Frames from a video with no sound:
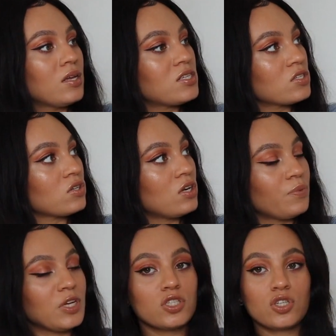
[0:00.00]
This is gonna
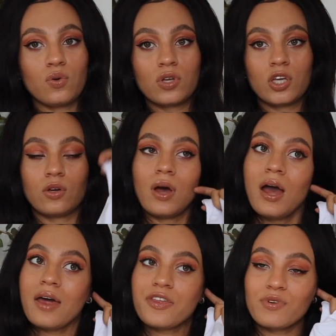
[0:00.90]
be so cute.
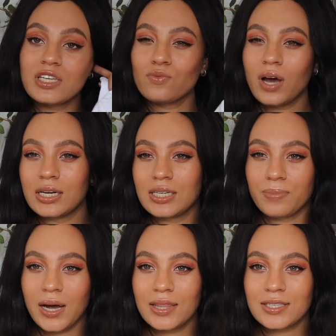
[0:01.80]
The reason why I
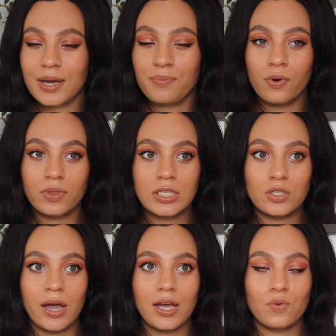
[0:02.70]
did buy this, I bought this
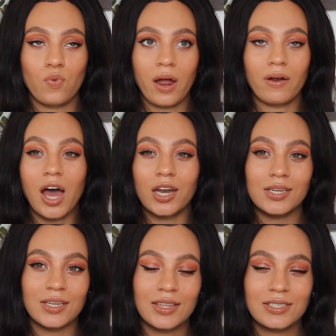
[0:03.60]
so I could wear it
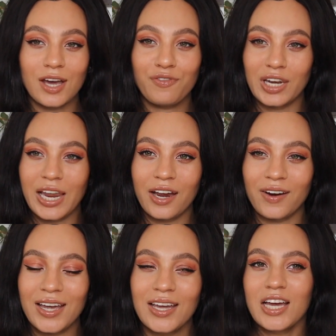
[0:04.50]
underneath stuff and
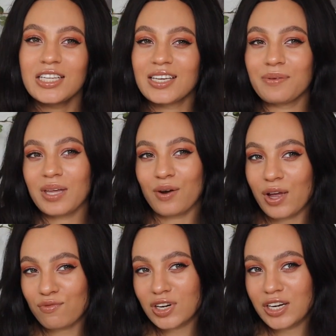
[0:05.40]
layer it to give me that
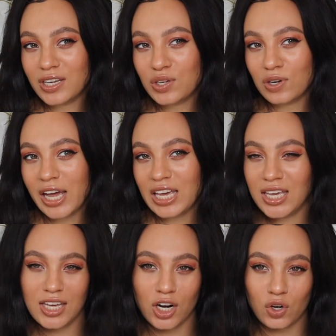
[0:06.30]
like really, really cool like
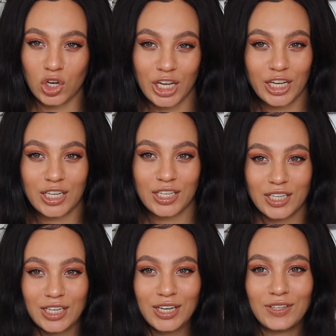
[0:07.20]
e-girl look,
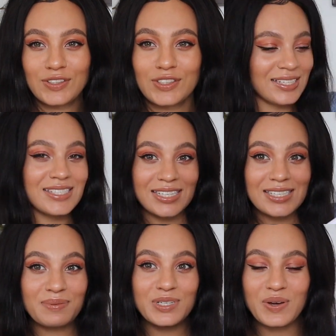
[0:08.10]
you know?
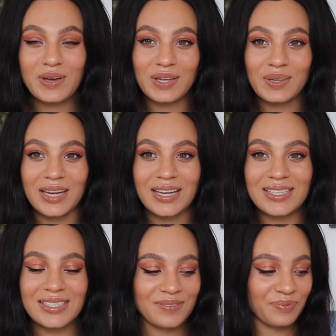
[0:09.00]
Since I'm showing you
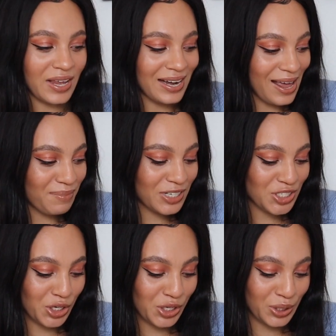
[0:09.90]
this, let me
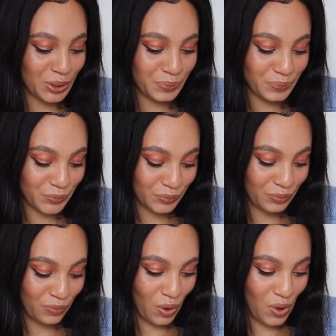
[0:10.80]
show you
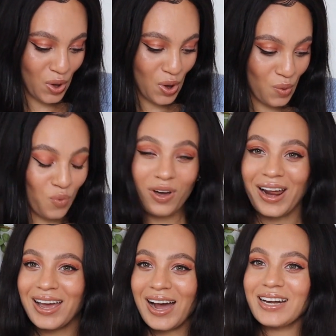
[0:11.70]
what
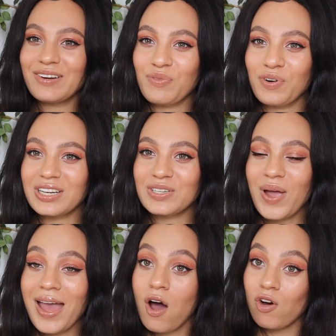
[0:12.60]
I kind of wanted to
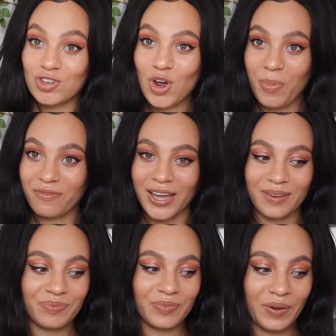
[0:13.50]
wear on top of
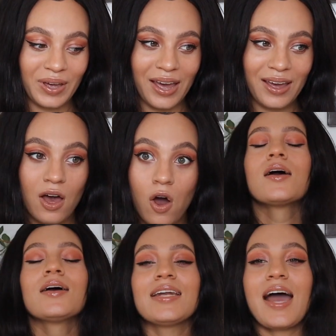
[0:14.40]
it, okay?
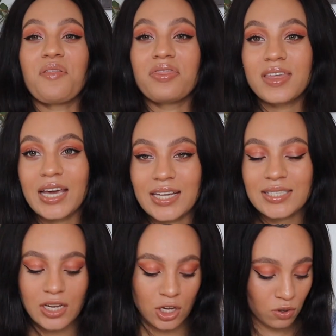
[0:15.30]
Now
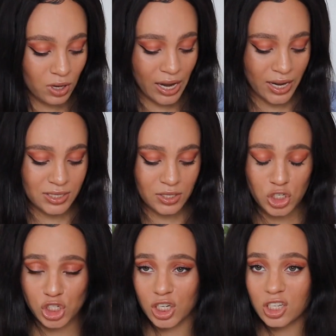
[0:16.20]
this, you guys
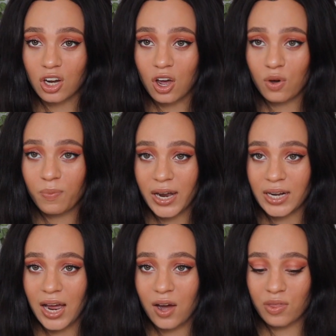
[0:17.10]
should know by
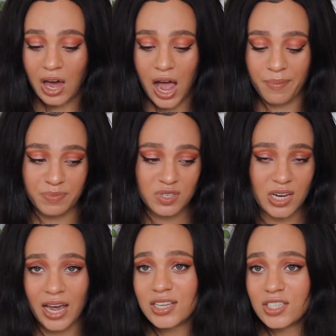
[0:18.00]
now that I'm
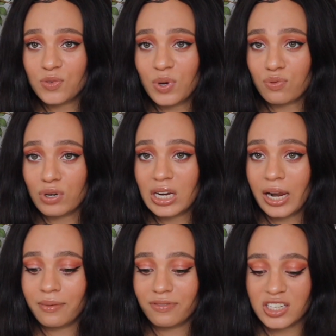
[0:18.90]
obsessed with
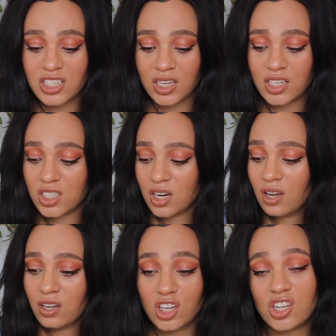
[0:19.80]
reclaimed vintage.
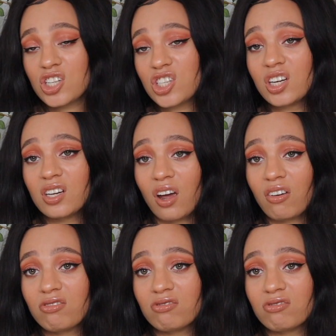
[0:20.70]
You just should know.